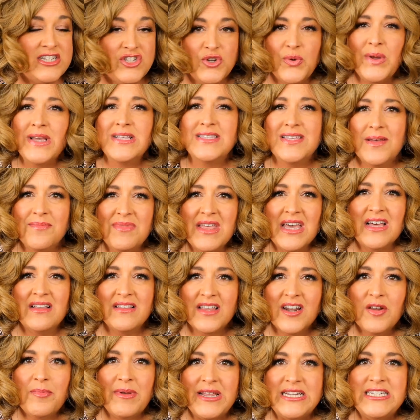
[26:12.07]
and doing something
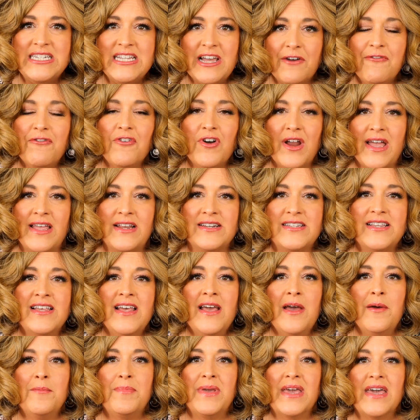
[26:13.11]
a little bit
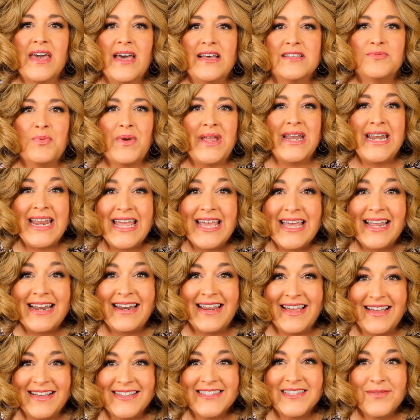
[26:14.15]
different because we
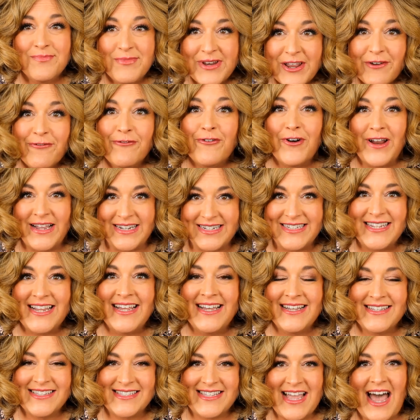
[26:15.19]
need some
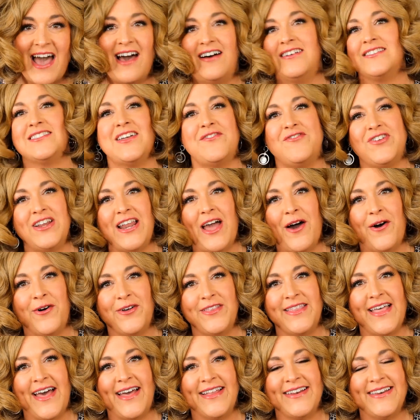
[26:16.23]
different styles every
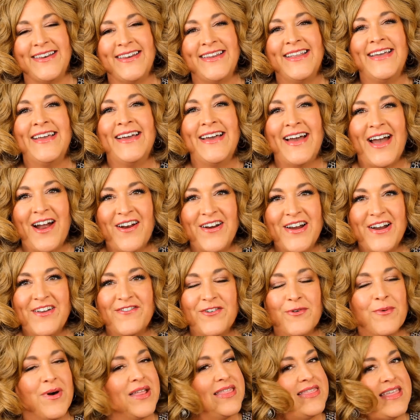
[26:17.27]
now and then. All
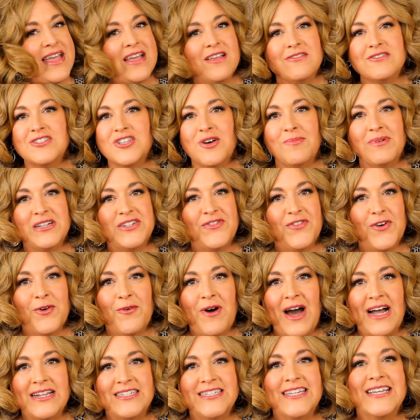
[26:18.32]
right, everyone. Thank you so much
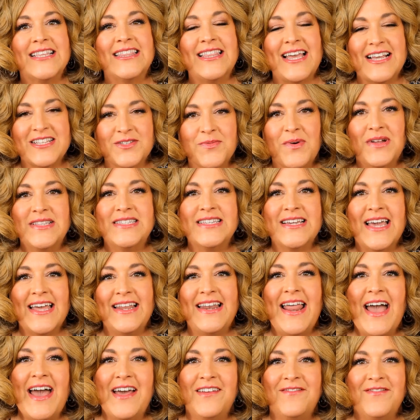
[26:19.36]
for watching. Thanks once
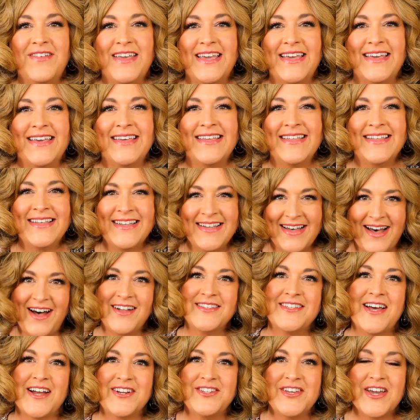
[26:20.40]
again to Envy.
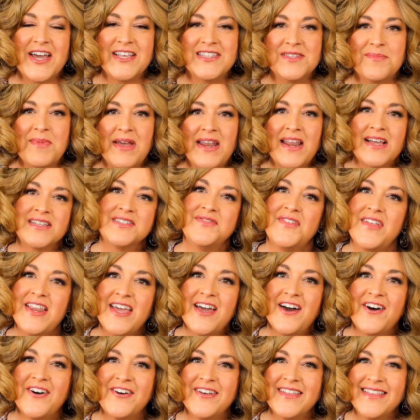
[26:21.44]
I'll talk to you guys in my next
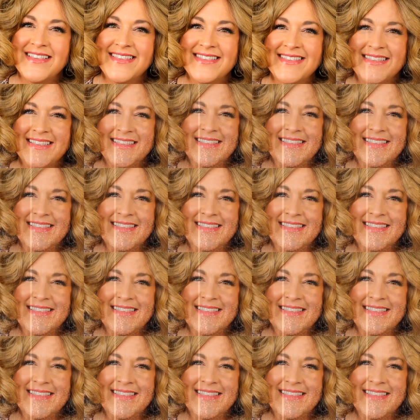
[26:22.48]
video.